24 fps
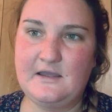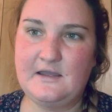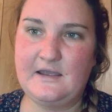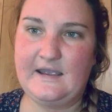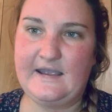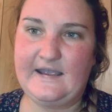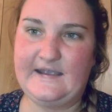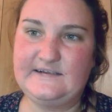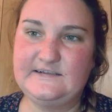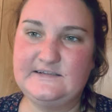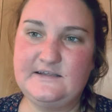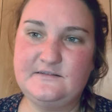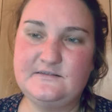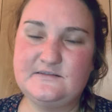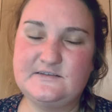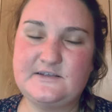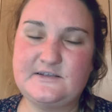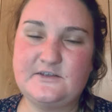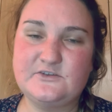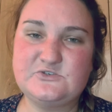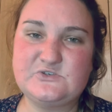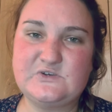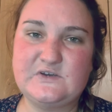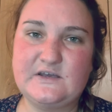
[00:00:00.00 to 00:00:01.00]
18th
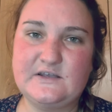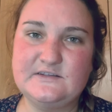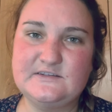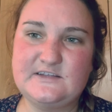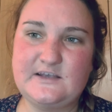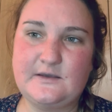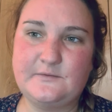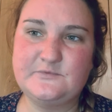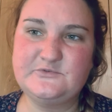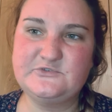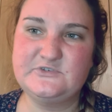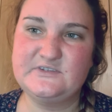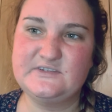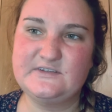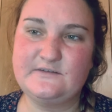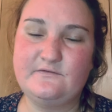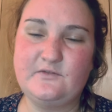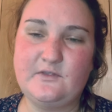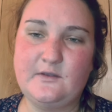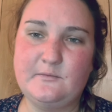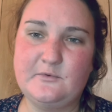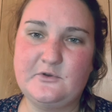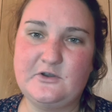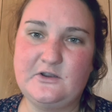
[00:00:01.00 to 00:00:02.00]
century conceptions of
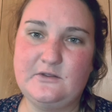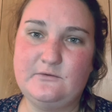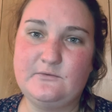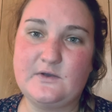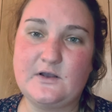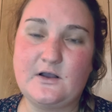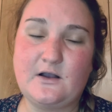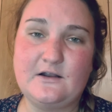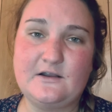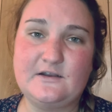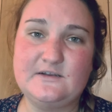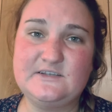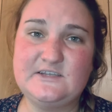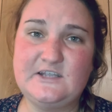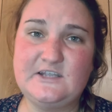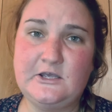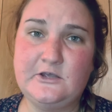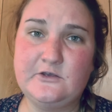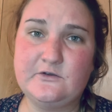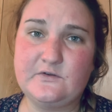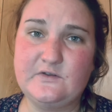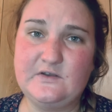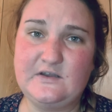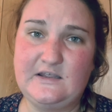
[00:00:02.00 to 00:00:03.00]
liberty regarded
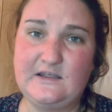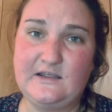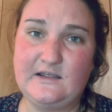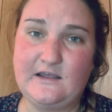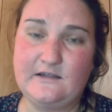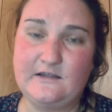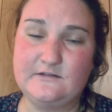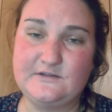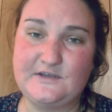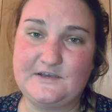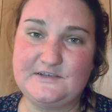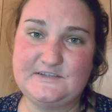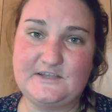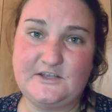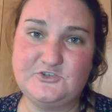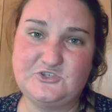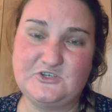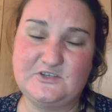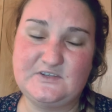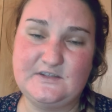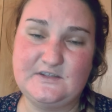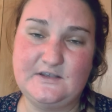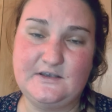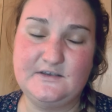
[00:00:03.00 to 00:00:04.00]
tyranny and
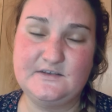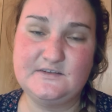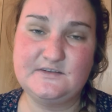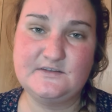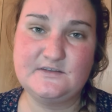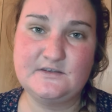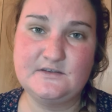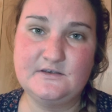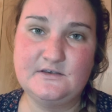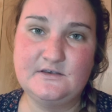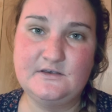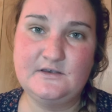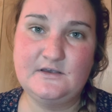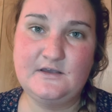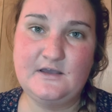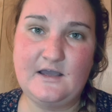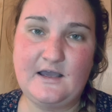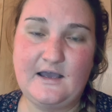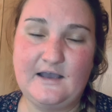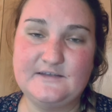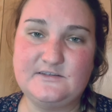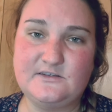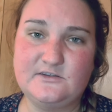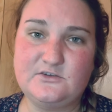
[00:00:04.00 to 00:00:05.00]
licentiousness
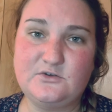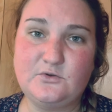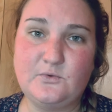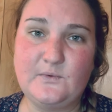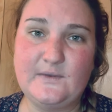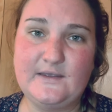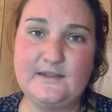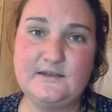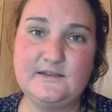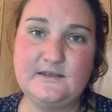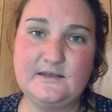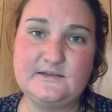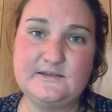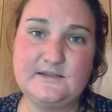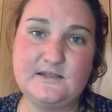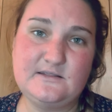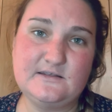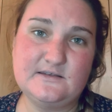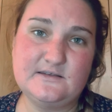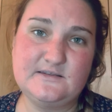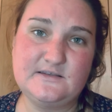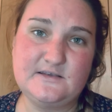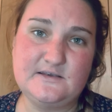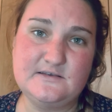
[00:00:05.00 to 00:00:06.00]
as the twin
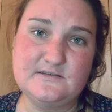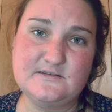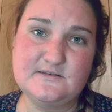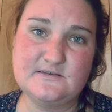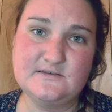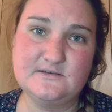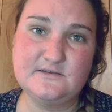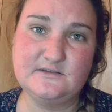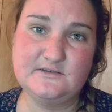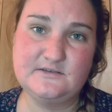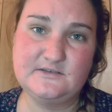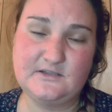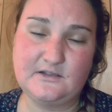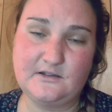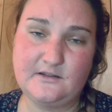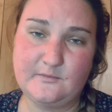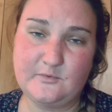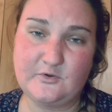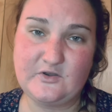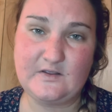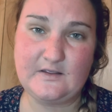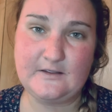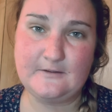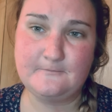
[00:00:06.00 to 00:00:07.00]
antitheses to
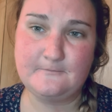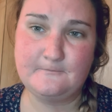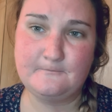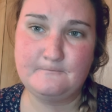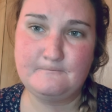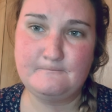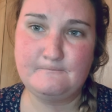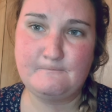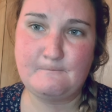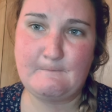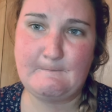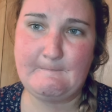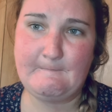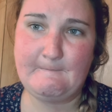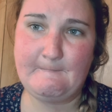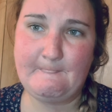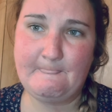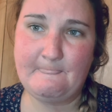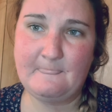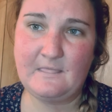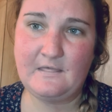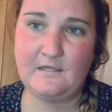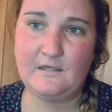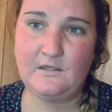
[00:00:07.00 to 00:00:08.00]
liberty.
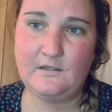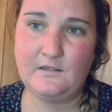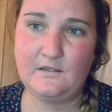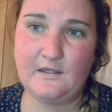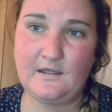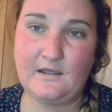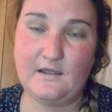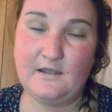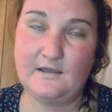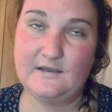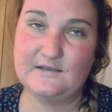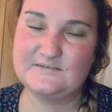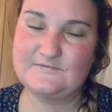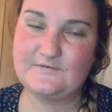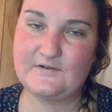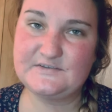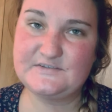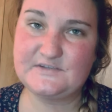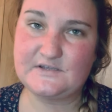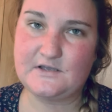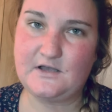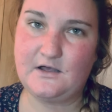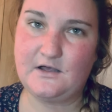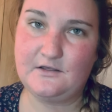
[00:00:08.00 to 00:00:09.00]
As far
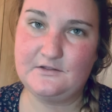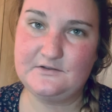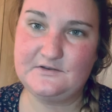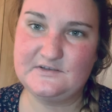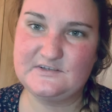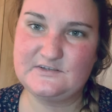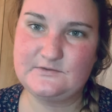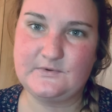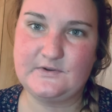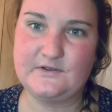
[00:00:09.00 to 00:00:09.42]
as the colonists were